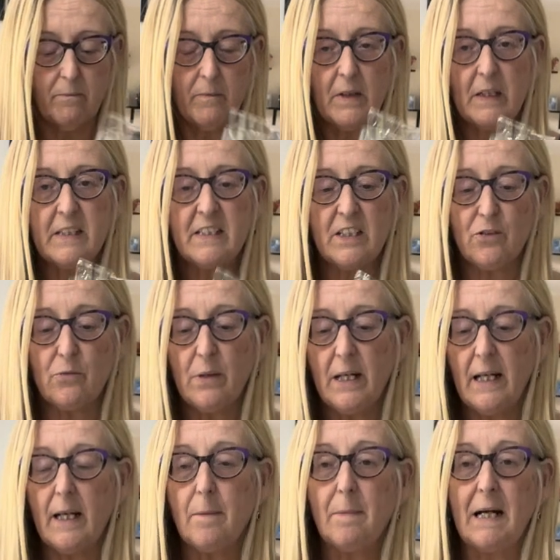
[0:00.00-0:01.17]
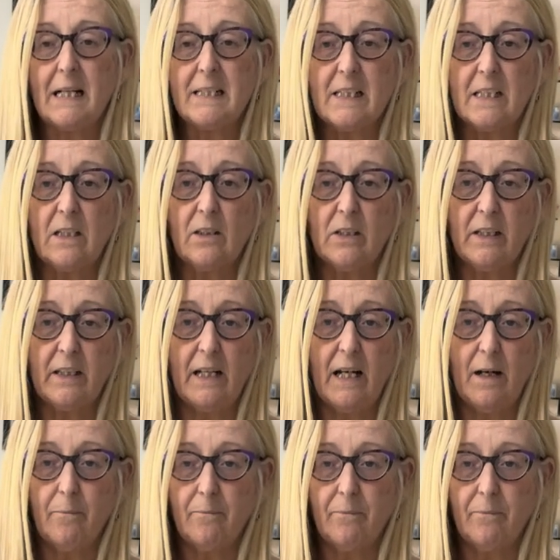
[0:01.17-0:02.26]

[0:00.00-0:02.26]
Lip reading: This is really battered, look at that.